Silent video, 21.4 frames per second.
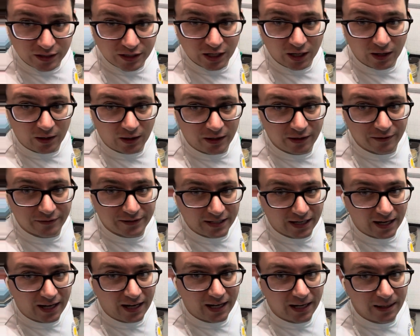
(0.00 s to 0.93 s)
ton of
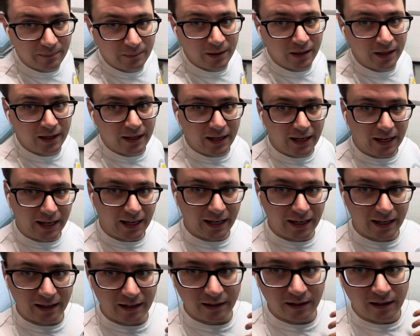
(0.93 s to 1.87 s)
time,
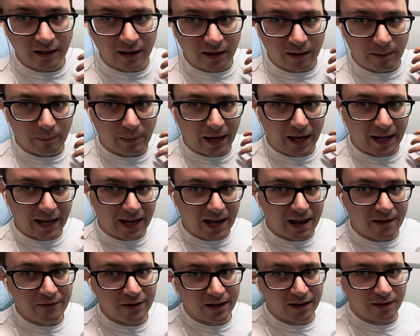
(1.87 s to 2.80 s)
and by
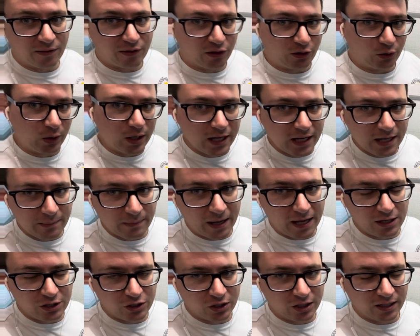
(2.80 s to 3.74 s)
having a 3D
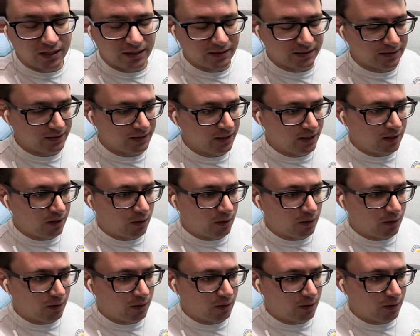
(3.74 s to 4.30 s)
matrix,